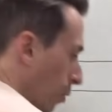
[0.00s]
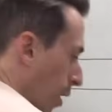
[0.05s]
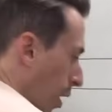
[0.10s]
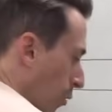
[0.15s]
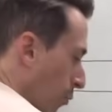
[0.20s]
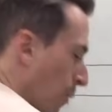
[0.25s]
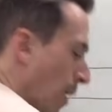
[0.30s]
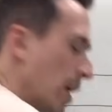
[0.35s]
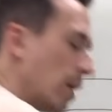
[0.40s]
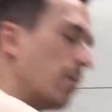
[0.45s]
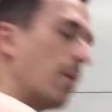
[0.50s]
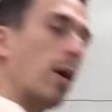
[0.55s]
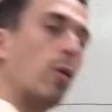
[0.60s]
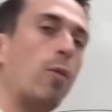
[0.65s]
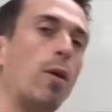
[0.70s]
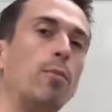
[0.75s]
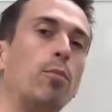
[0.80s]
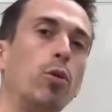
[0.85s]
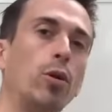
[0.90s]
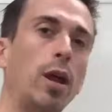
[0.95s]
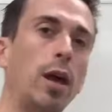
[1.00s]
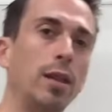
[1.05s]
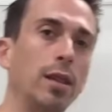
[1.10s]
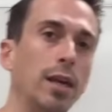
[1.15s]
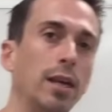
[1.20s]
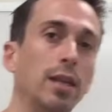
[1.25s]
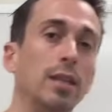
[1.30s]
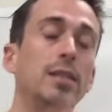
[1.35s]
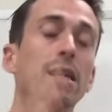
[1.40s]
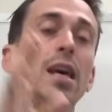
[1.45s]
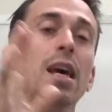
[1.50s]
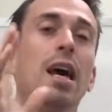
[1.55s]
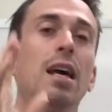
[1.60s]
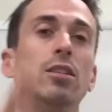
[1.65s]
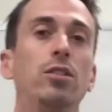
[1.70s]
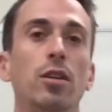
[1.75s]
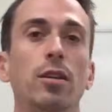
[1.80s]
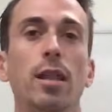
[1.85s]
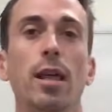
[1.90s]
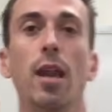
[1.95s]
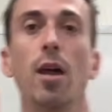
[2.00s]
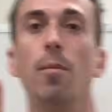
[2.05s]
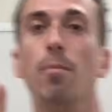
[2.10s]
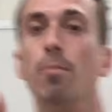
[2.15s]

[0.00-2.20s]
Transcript: around about 1.8 litres, and so that our